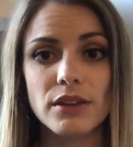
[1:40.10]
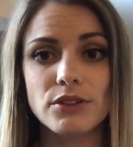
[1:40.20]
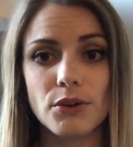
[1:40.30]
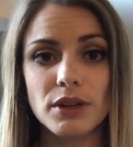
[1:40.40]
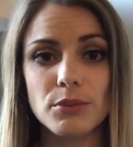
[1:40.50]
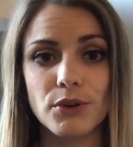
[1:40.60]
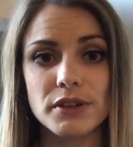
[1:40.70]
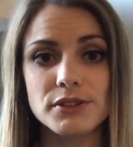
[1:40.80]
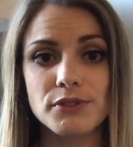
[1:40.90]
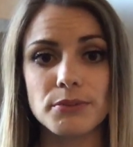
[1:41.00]
Tony
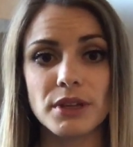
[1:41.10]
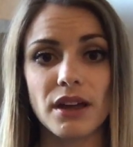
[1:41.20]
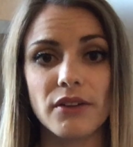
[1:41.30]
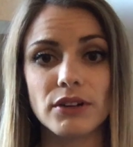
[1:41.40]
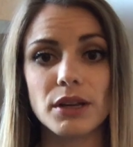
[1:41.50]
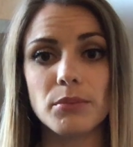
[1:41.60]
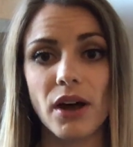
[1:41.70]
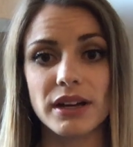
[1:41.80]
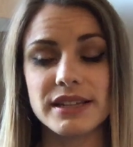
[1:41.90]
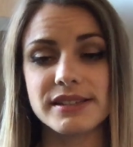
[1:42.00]
Morris from the governing
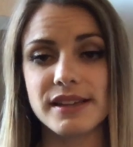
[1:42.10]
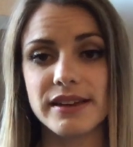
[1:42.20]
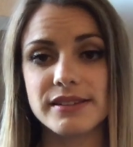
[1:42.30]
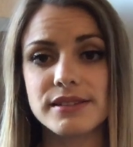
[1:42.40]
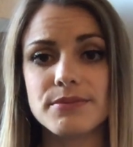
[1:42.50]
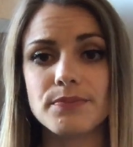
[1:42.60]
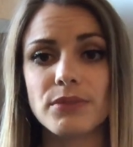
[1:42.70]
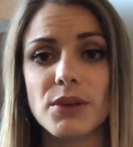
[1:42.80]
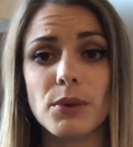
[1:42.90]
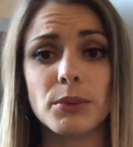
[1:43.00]
body says,
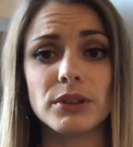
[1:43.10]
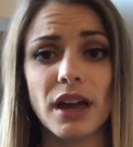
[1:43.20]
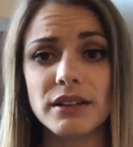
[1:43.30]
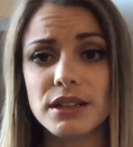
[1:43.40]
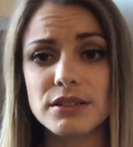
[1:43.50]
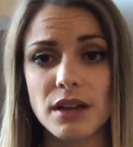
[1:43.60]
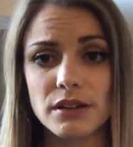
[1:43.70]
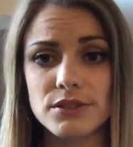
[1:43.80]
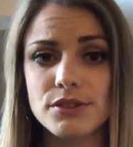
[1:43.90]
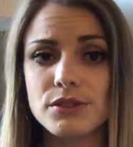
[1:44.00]
"We will not need
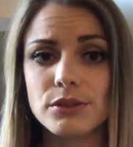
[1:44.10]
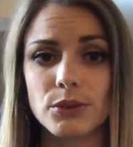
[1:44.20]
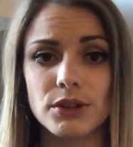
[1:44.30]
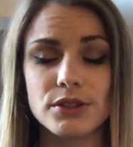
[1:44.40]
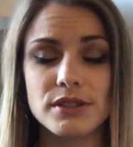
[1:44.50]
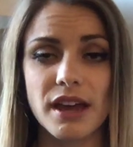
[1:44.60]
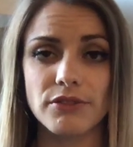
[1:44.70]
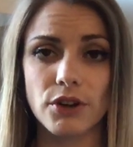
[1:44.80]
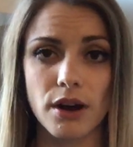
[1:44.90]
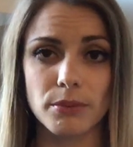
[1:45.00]
doctors or lawyers
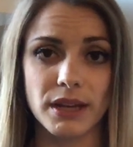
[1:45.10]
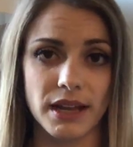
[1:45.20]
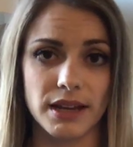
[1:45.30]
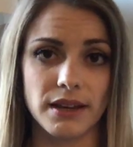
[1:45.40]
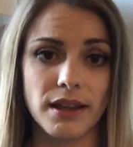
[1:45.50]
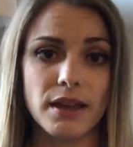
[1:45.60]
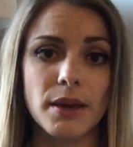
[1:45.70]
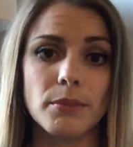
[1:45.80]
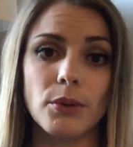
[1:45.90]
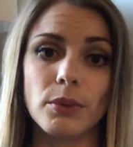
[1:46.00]
after Armageddon,
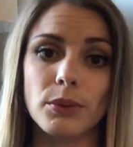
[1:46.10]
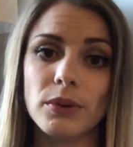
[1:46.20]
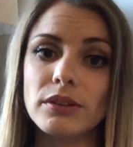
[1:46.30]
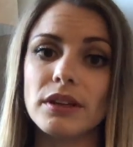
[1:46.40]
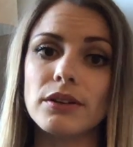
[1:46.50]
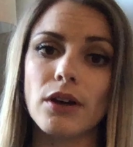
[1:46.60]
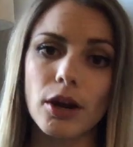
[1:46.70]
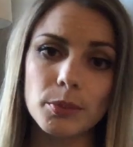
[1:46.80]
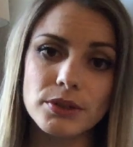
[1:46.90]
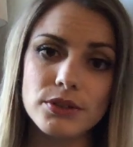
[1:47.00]
but we will need
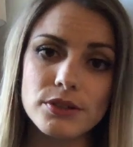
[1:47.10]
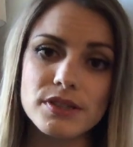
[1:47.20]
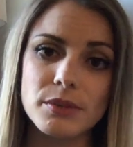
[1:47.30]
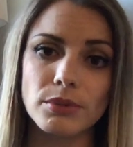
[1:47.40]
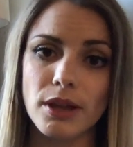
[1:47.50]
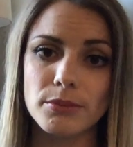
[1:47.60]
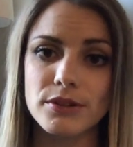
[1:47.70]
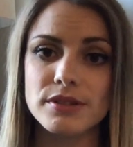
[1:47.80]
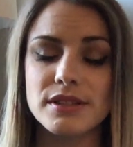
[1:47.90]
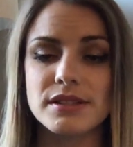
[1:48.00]
carpenters and
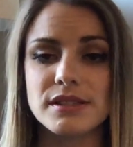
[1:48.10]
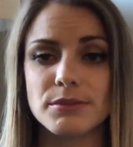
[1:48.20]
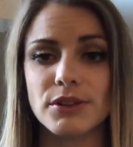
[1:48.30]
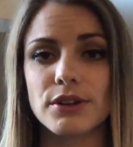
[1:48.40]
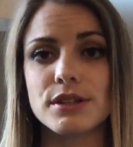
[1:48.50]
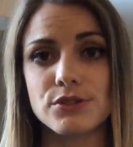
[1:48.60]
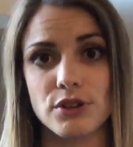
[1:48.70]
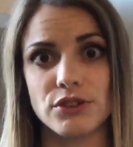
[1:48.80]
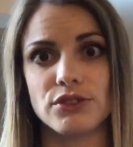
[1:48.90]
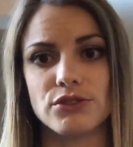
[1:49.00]
plumbers and similar
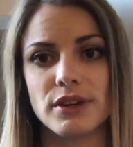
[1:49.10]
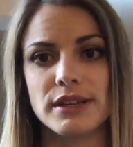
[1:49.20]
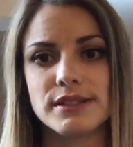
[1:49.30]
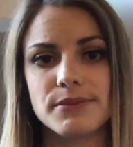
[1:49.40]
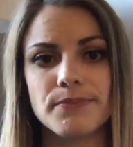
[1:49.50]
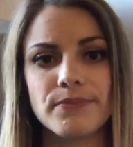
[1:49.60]
construction trades.